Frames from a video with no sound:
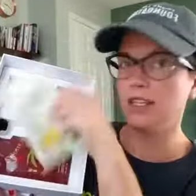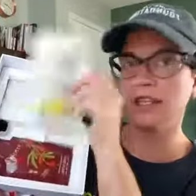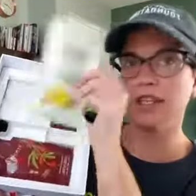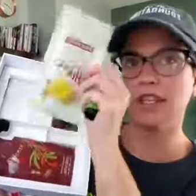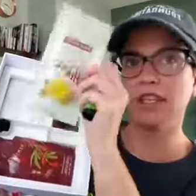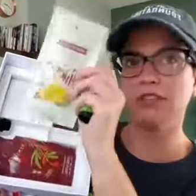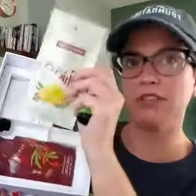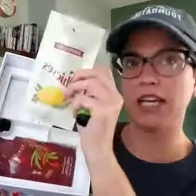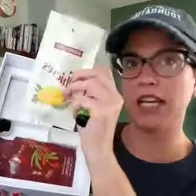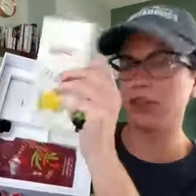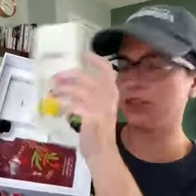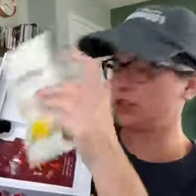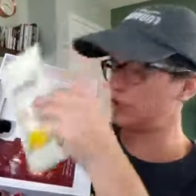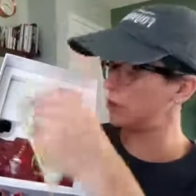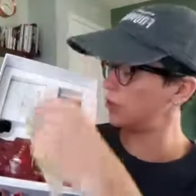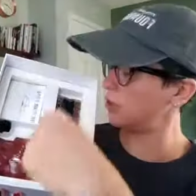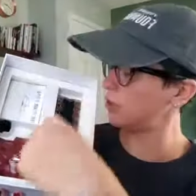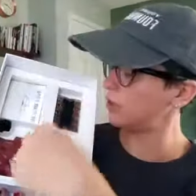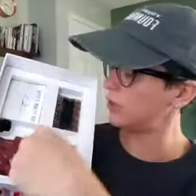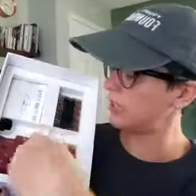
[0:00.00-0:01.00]
Thieves
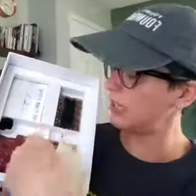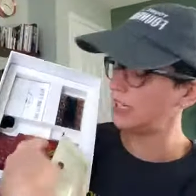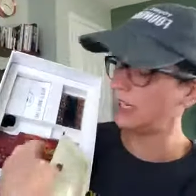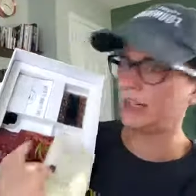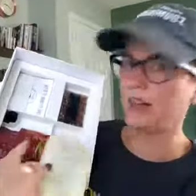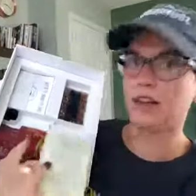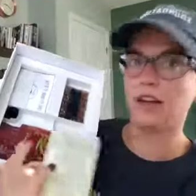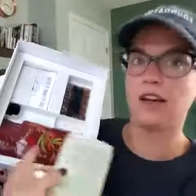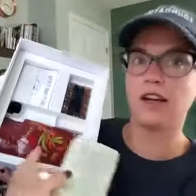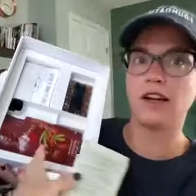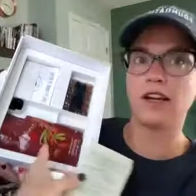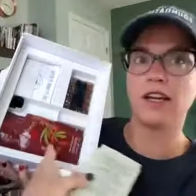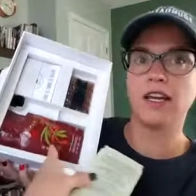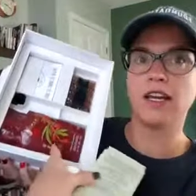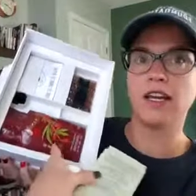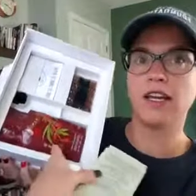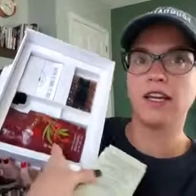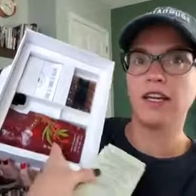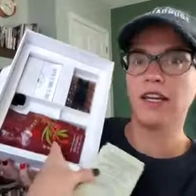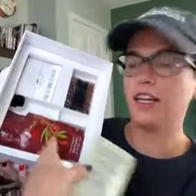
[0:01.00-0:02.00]
household cleaner,
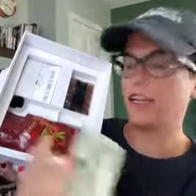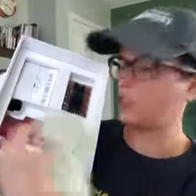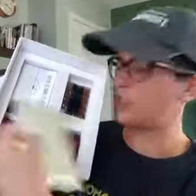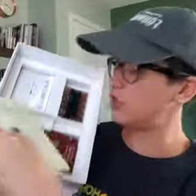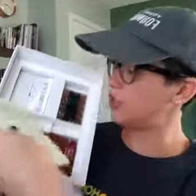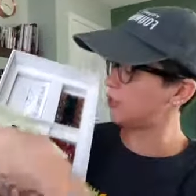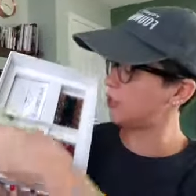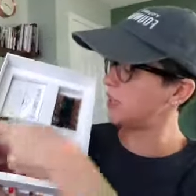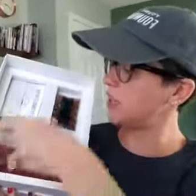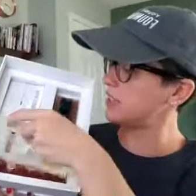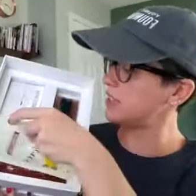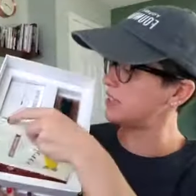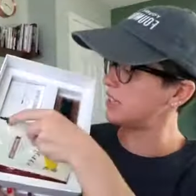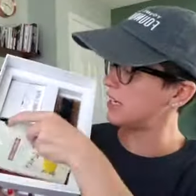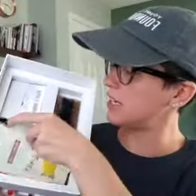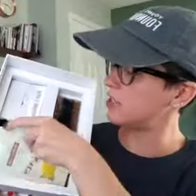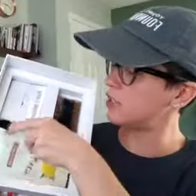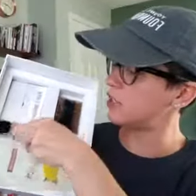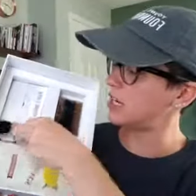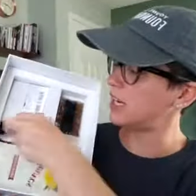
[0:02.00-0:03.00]
Ninja red
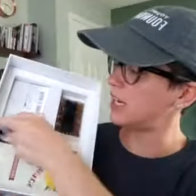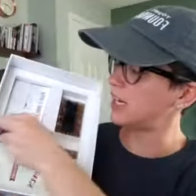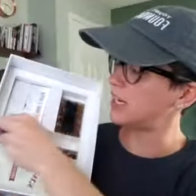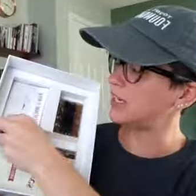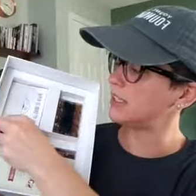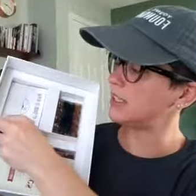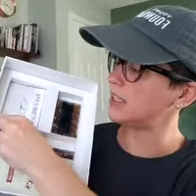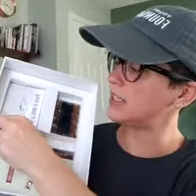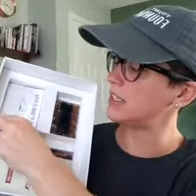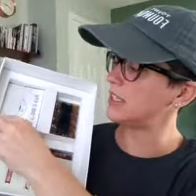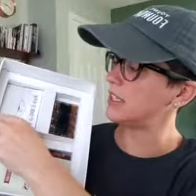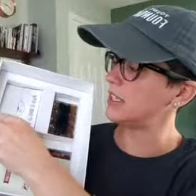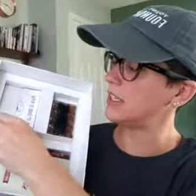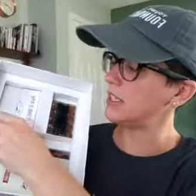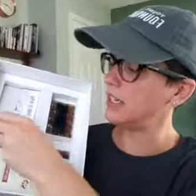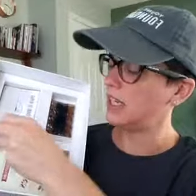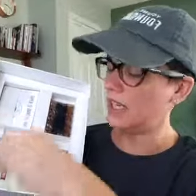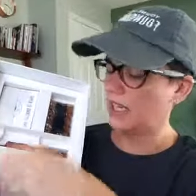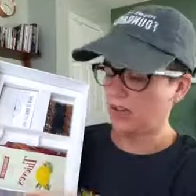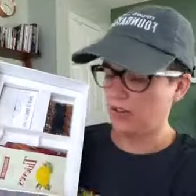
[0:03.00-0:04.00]
sachets,
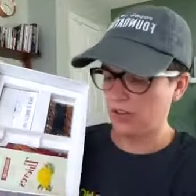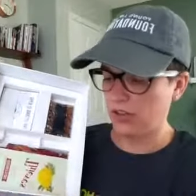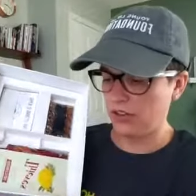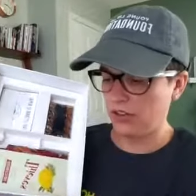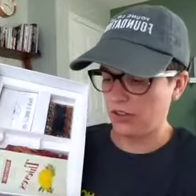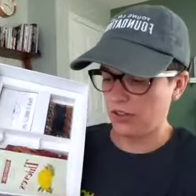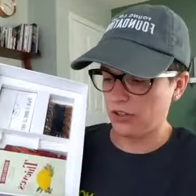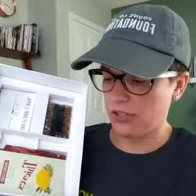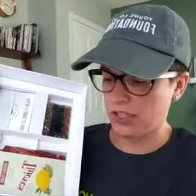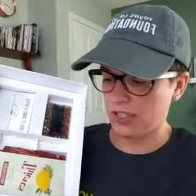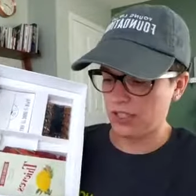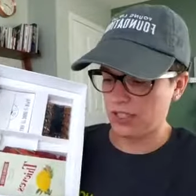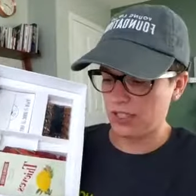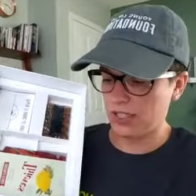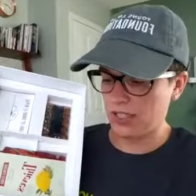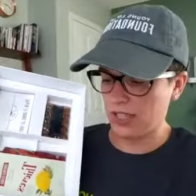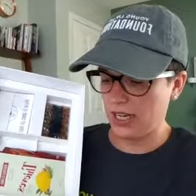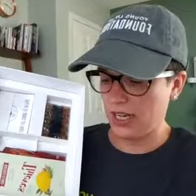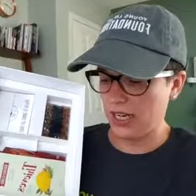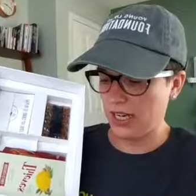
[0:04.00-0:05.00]
and then there's
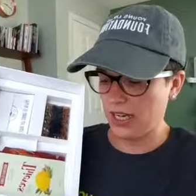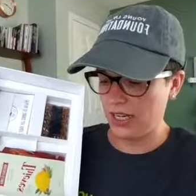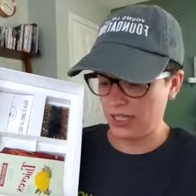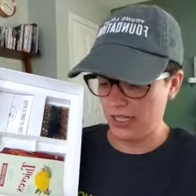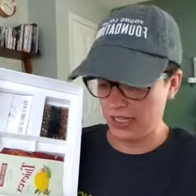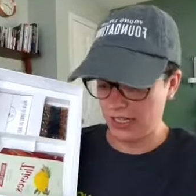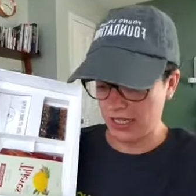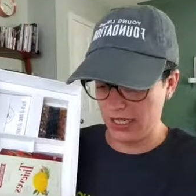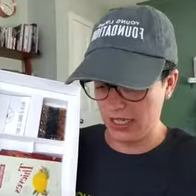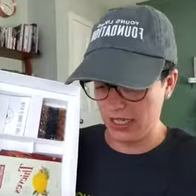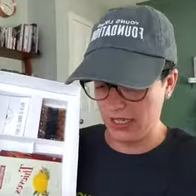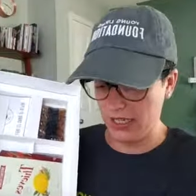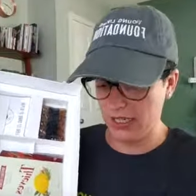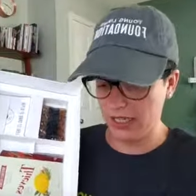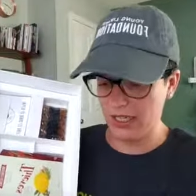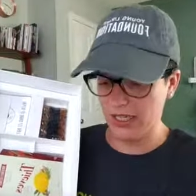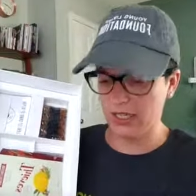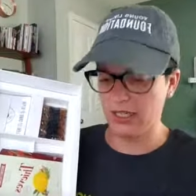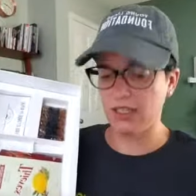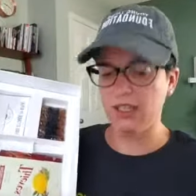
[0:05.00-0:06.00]
this handy
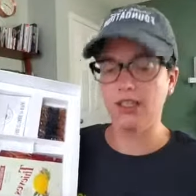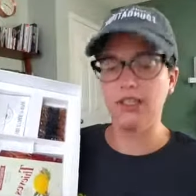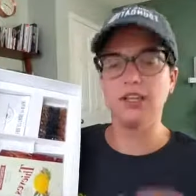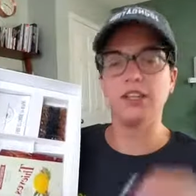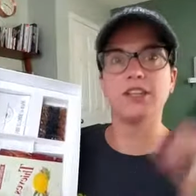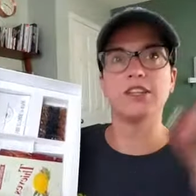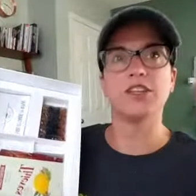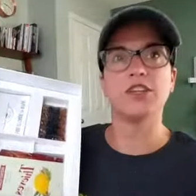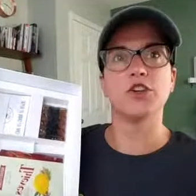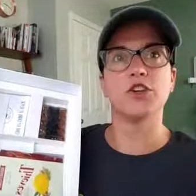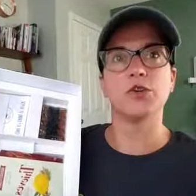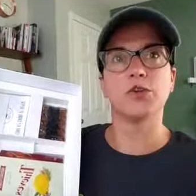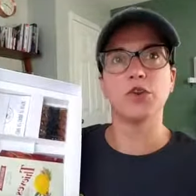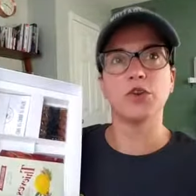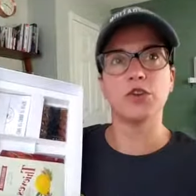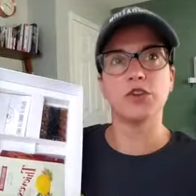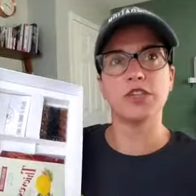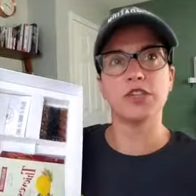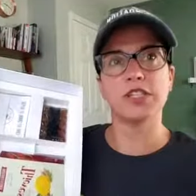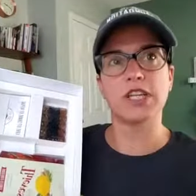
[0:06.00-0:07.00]
dandy little
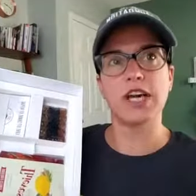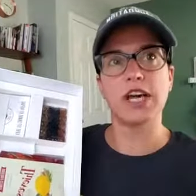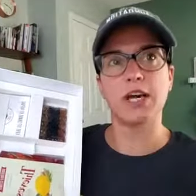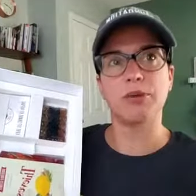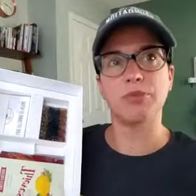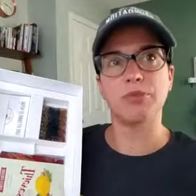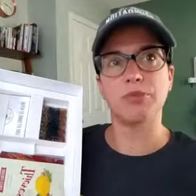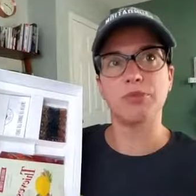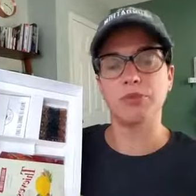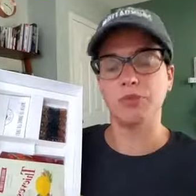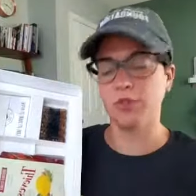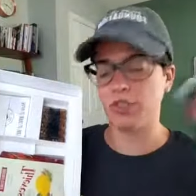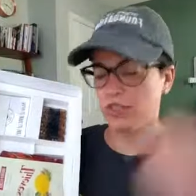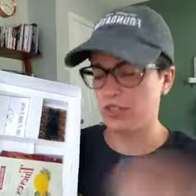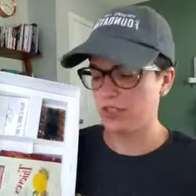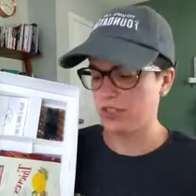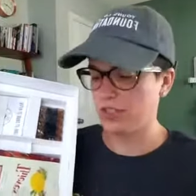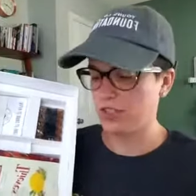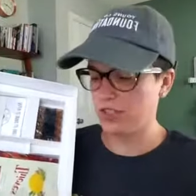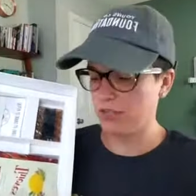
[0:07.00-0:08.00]
roller top, which
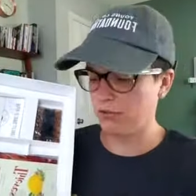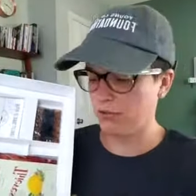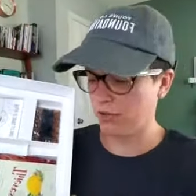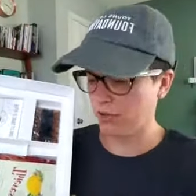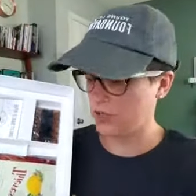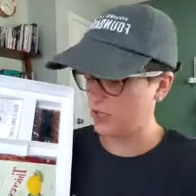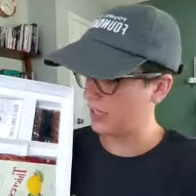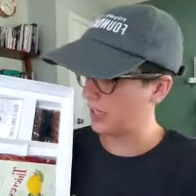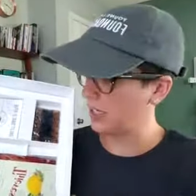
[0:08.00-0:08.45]
is the first